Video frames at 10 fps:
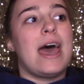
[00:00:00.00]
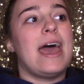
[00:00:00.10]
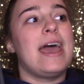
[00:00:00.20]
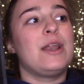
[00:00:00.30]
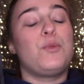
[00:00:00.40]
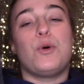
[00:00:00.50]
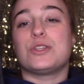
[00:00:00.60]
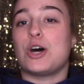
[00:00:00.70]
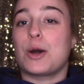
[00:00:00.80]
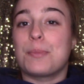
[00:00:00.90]
And we'll
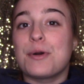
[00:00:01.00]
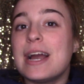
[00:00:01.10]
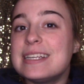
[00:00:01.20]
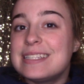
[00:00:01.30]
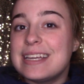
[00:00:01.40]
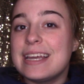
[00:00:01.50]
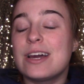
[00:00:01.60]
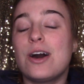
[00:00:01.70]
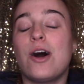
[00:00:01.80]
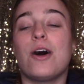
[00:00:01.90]
talk
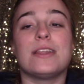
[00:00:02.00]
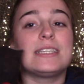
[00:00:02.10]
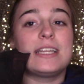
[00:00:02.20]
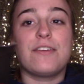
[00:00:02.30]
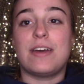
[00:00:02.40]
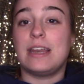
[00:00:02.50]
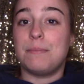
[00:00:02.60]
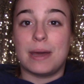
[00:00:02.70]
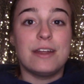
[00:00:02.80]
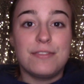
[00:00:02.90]
pricing, all the stuff, any
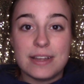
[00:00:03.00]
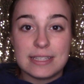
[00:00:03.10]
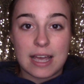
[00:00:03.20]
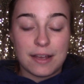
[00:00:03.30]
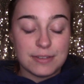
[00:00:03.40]
benefits I've